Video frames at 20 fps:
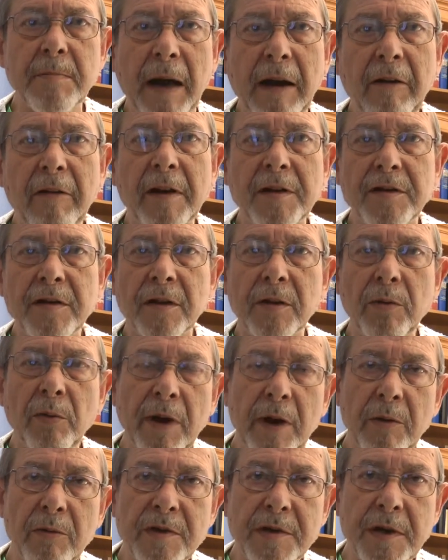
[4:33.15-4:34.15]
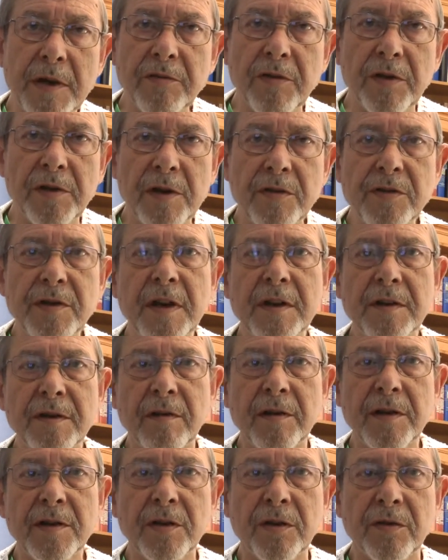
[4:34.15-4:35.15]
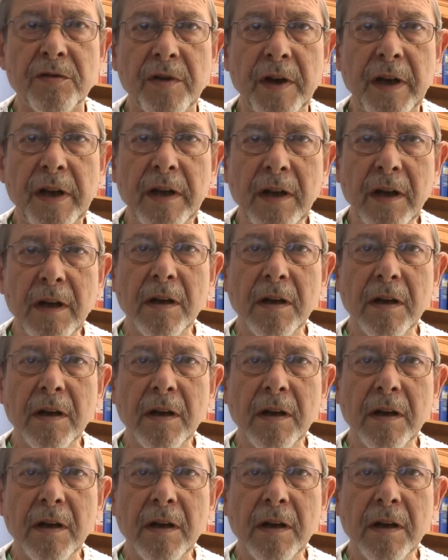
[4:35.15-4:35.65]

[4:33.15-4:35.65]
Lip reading: marriage and the way it was introduced into this country,